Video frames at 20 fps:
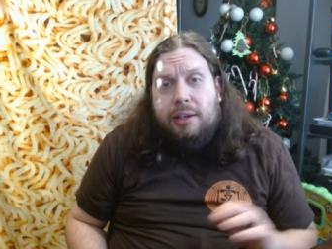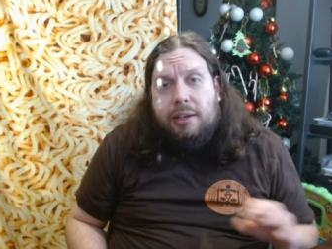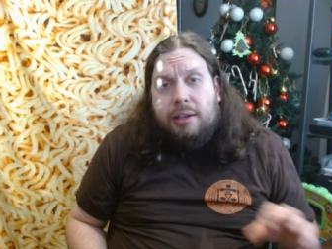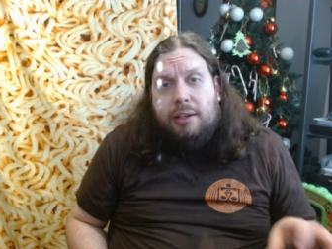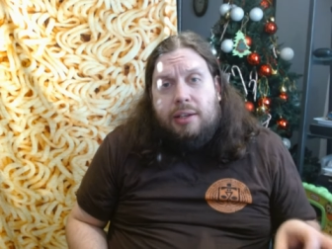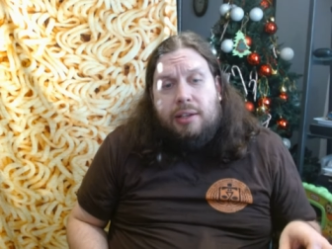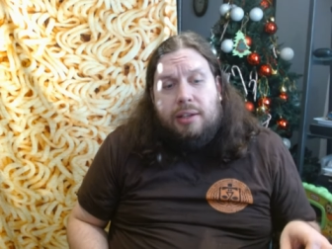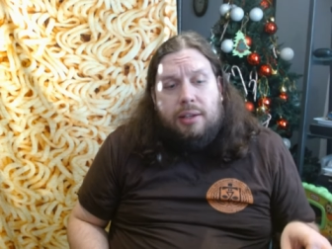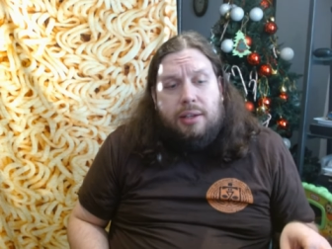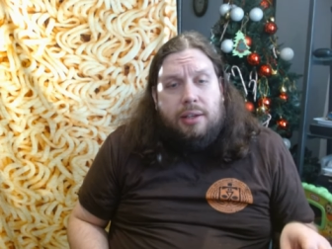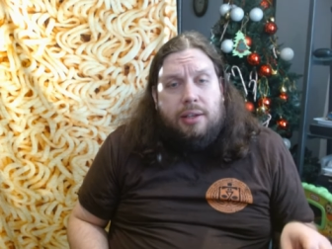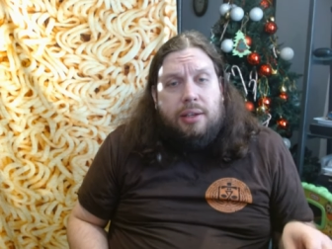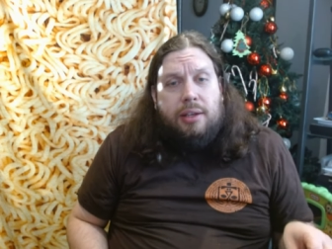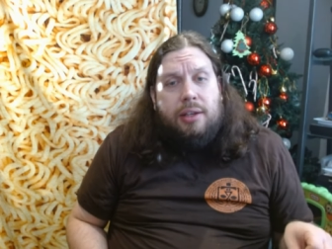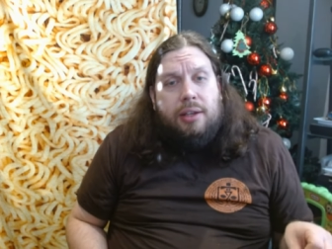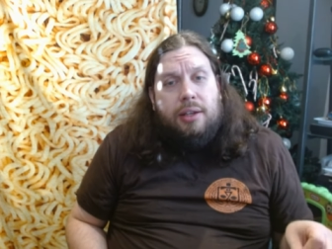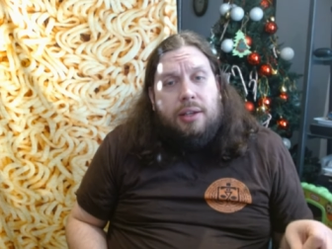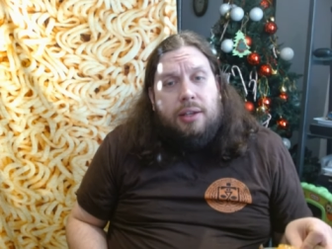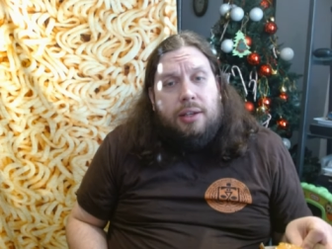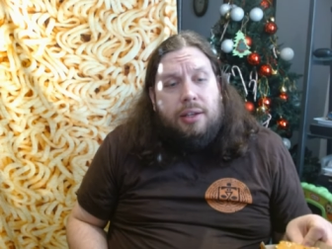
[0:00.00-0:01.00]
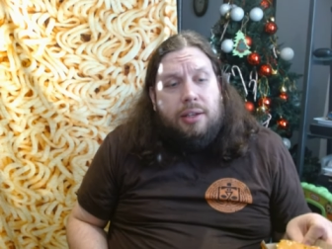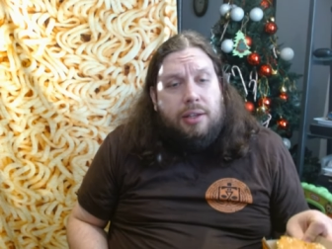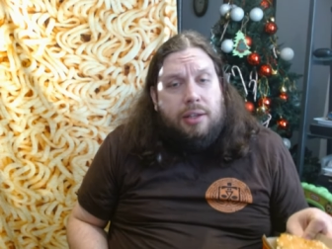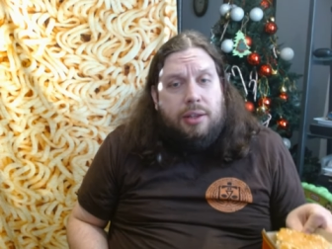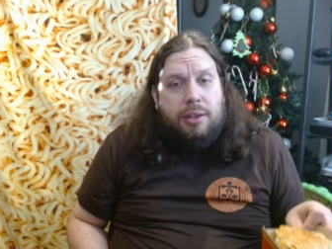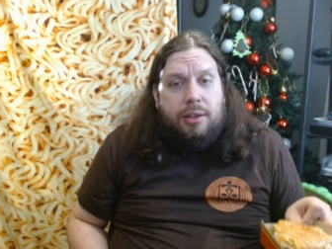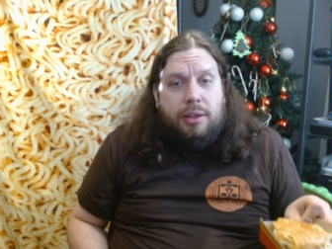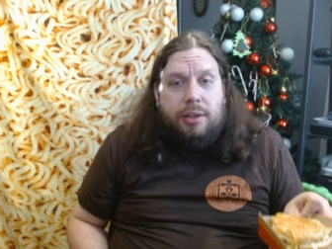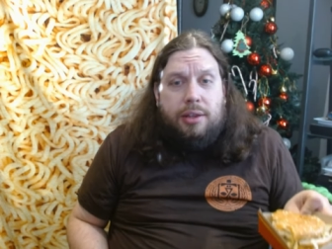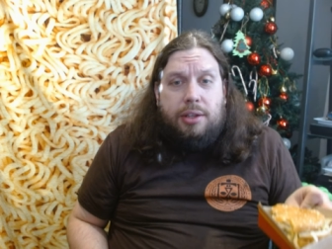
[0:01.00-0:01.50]
And the
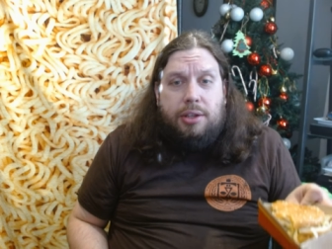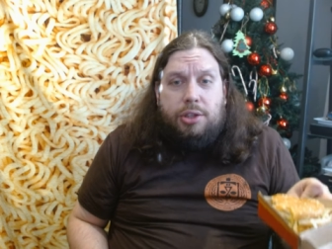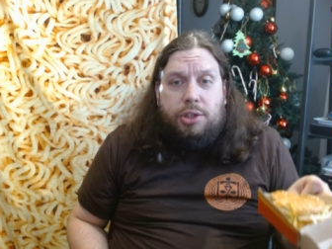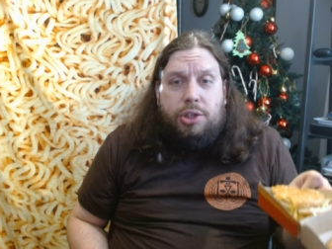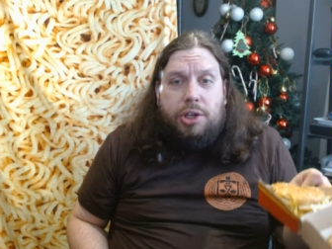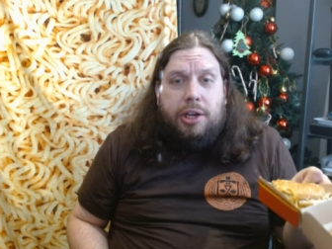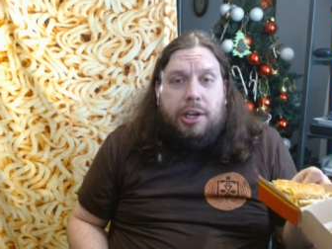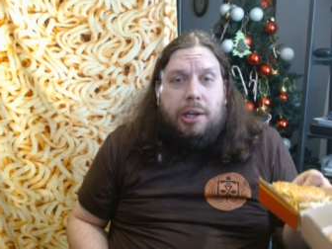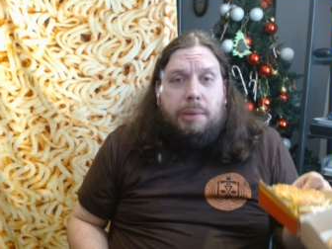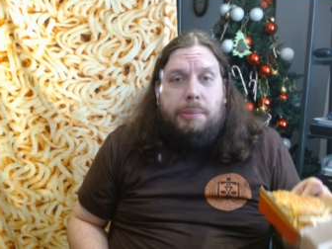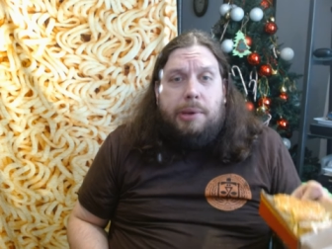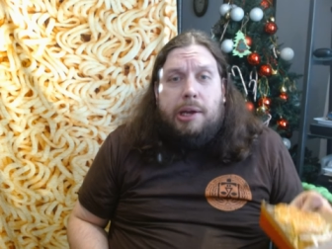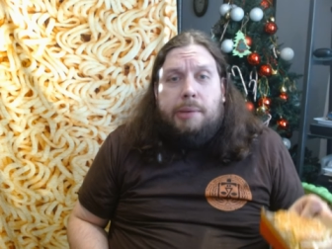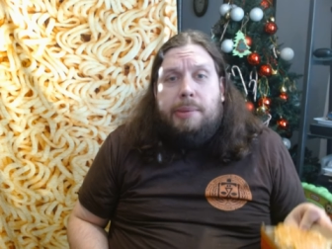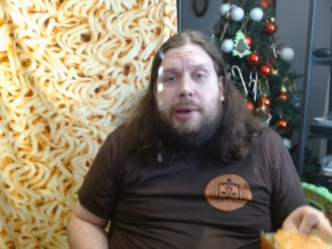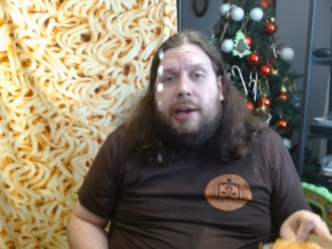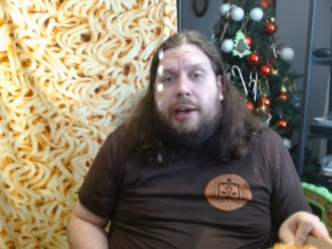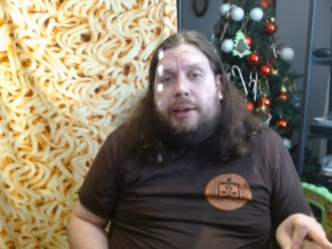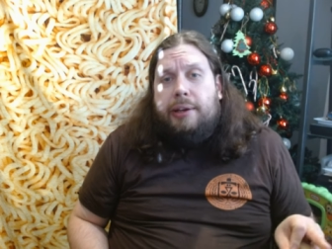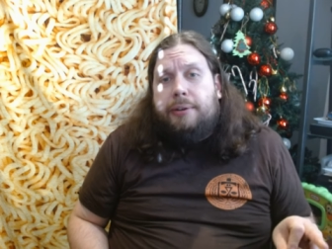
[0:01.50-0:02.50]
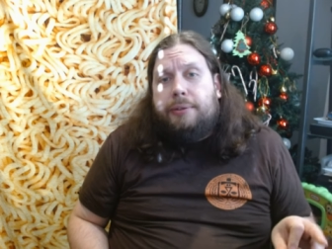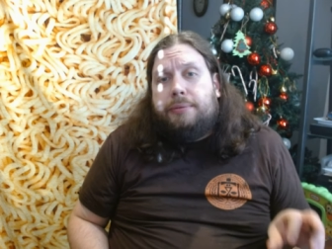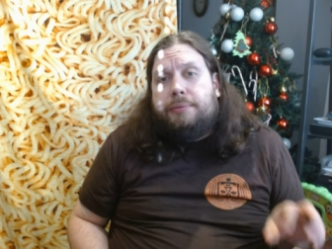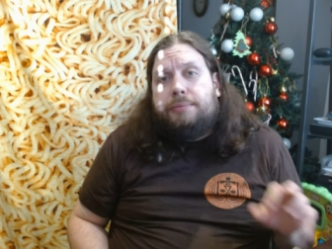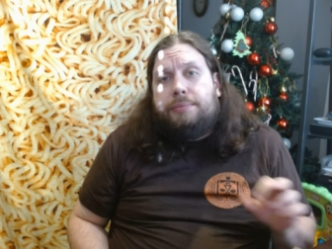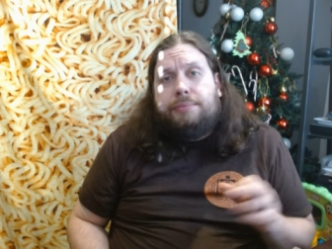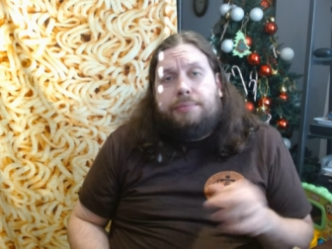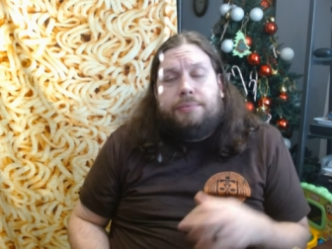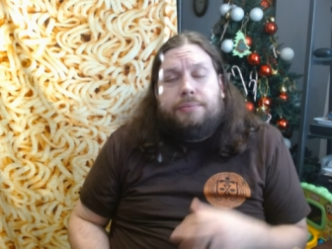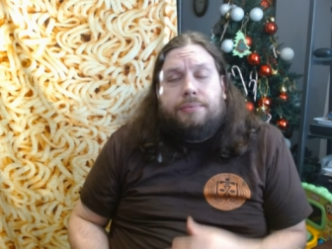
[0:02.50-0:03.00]
the chicken Big
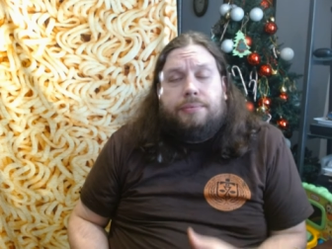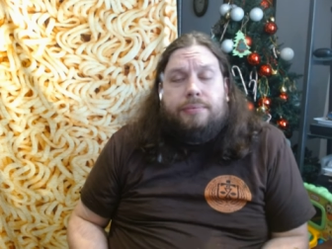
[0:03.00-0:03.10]
Mac,